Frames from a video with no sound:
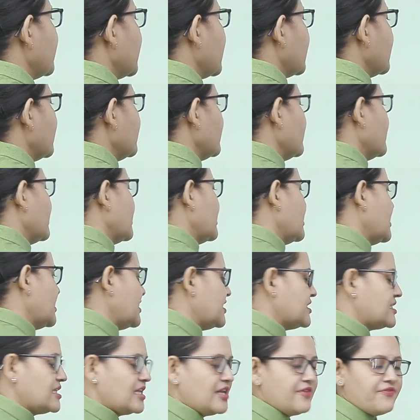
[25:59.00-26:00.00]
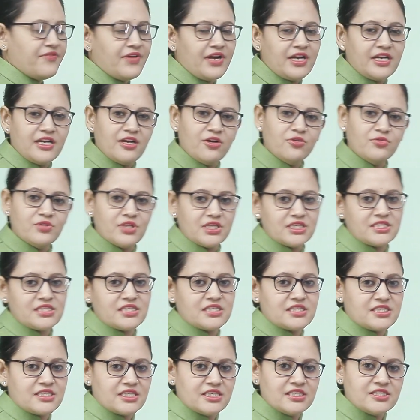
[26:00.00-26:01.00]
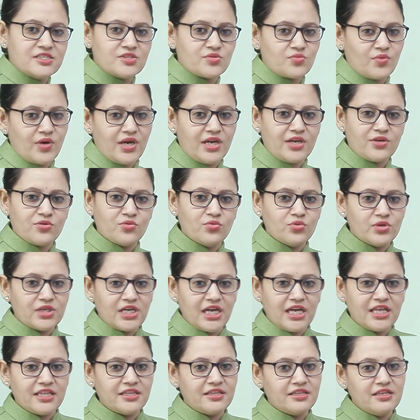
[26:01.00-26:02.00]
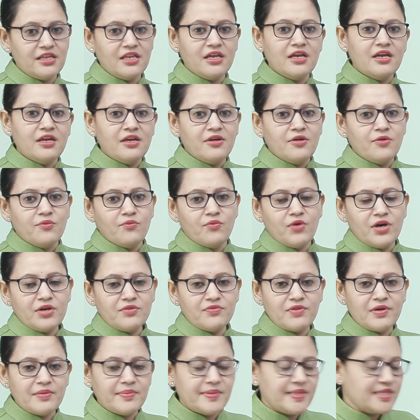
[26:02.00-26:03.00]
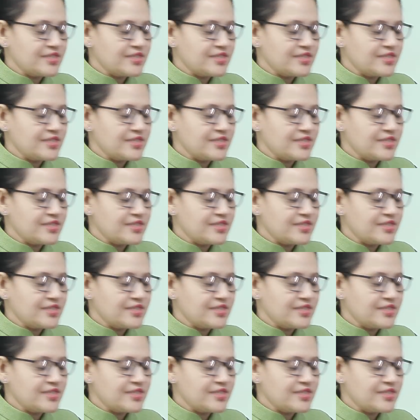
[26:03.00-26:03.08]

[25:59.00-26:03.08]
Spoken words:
we can easily find out this is the square root and what will be